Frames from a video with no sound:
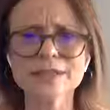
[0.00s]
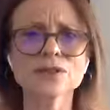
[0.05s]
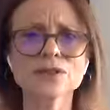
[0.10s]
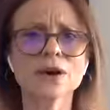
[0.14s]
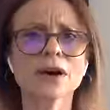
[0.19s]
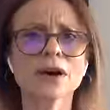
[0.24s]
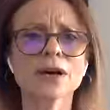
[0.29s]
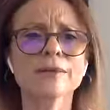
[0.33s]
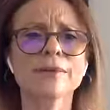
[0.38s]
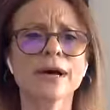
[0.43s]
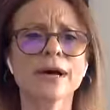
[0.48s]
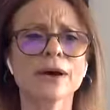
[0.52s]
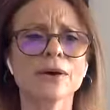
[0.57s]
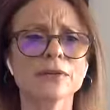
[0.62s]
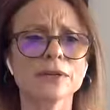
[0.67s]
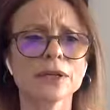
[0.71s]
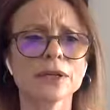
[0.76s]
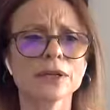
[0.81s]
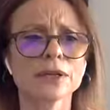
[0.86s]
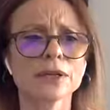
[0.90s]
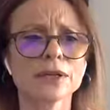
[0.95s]
Let's talk
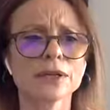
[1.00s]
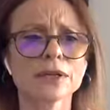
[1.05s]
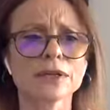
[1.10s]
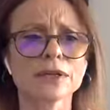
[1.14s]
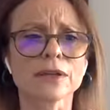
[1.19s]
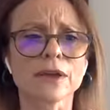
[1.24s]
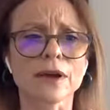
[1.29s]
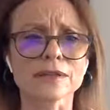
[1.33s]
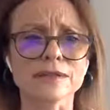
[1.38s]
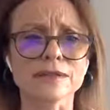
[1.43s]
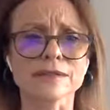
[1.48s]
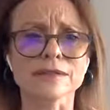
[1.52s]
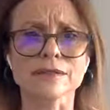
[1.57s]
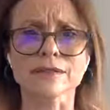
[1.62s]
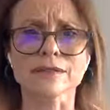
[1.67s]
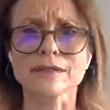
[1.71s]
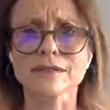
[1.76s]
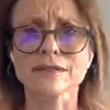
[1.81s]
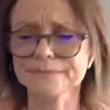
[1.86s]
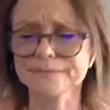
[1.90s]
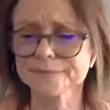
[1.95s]
about
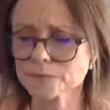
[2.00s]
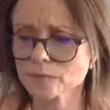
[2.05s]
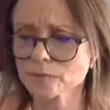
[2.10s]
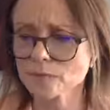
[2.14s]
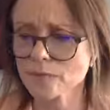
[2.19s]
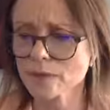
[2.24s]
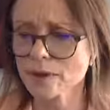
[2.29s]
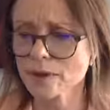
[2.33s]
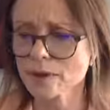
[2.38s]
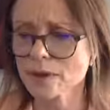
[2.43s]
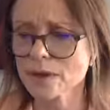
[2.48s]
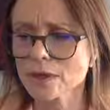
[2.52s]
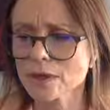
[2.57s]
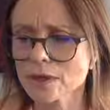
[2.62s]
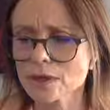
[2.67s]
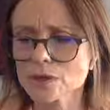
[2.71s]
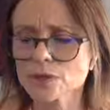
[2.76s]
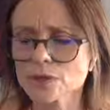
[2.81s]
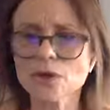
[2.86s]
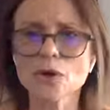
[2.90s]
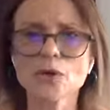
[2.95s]
losses.
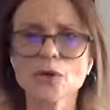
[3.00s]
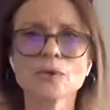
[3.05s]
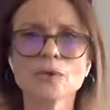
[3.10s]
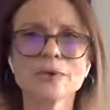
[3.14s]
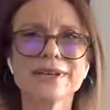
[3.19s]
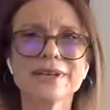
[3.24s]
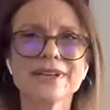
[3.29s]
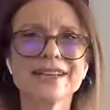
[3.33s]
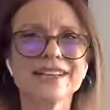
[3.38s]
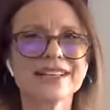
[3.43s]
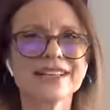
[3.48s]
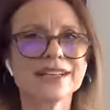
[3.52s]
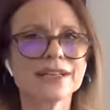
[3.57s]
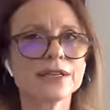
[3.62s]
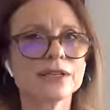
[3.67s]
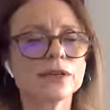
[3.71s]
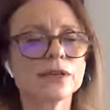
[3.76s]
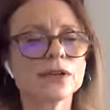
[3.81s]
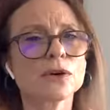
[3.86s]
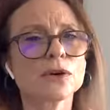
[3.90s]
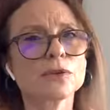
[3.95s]
So,
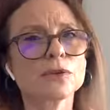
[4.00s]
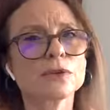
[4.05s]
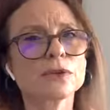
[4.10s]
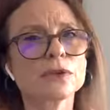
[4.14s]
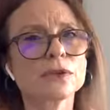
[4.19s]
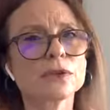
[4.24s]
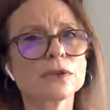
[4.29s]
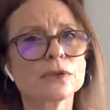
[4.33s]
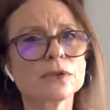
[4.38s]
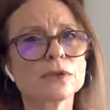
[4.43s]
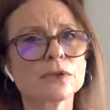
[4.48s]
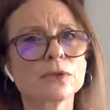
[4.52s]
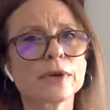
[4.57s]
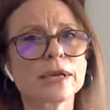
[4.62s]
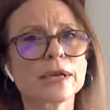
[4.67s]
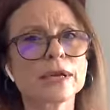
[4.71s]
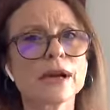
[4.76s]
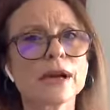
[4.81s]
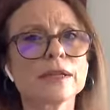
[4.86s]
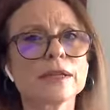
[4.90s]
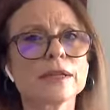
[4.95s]

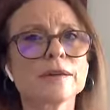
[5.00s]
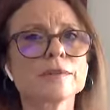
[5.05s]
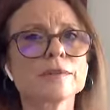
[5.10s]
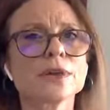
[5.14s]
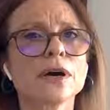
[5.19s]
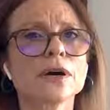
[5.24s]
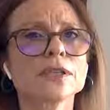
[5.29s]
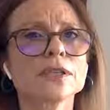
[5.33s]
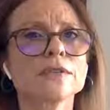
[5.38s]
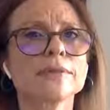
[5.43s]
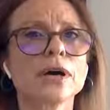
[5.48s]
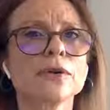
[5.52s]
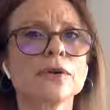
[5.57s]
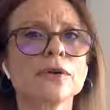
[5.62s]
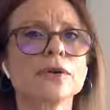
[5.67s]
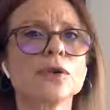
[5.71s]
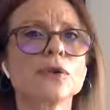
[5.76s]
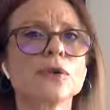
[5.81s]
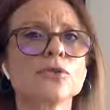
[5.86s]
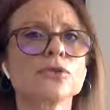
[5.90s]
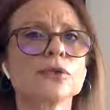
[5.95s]
Lori Gottlieb talked
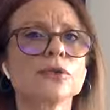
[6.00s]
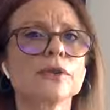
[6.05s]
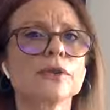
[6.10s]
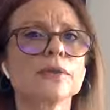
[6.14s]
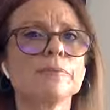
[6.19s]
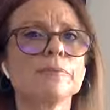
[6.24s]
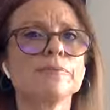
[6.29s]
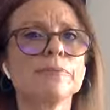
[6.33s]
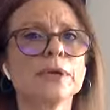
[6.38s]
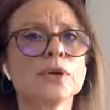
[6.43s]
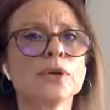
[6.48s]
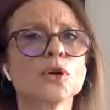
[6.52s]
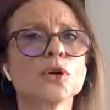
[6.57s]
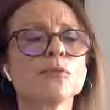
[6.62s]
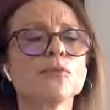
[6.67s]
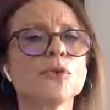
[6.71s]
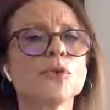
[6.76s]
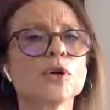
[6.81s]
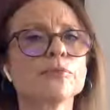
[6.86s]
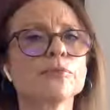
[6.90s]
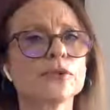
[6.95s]
about, sort of the
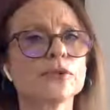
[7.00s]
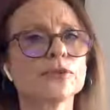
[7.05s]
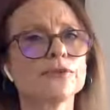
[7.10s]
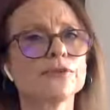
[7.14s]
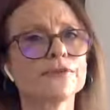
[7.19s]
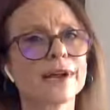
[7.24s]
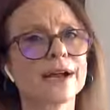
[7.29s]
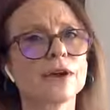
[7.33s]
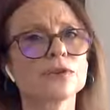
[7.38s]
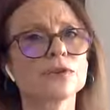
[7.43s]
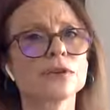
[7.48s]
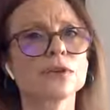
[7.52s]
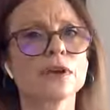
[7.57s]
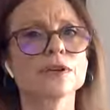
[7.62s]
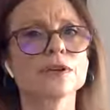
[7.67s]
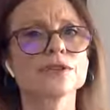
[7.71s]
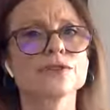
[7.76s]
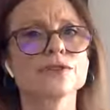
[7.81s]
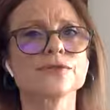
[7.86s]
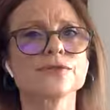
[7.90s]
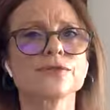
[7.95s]
bigger, more profound
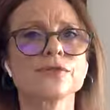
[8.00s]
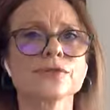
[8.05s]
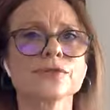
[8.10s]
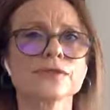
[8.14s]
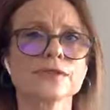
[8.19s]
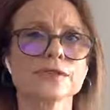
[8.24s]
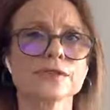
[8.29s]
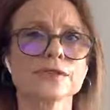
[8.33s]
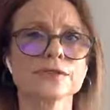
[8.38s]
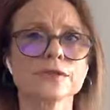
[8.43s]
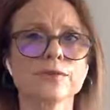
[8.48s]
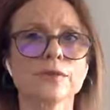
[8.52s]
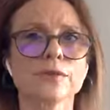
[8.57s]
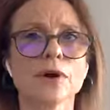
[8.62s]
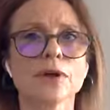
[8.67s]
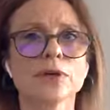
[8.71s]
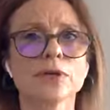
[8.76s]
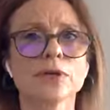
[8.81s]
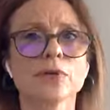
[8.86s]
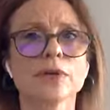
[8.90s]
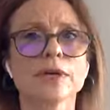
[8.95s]
losses versus the
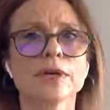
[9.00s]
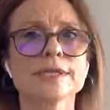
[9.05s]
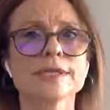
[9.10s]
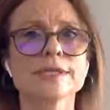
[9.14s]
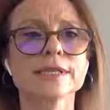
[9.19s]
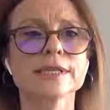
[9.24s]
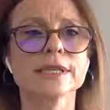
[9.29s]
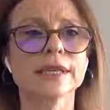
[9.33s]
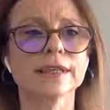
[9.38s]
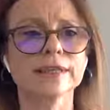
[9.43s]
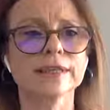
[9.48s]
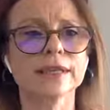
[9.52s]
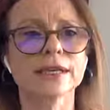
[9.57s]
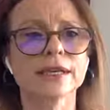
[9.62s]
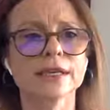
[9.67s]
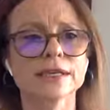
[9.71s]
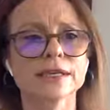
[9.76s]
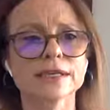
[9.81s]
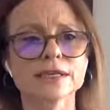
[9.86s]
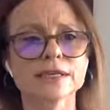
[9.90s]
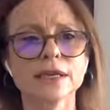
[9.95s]
smaller ones. And I
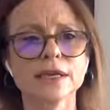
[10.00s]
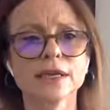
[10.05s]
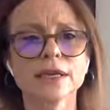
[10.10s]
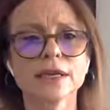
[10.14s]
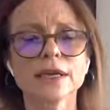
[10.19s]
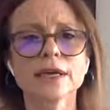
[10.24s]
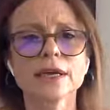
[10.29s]
think it's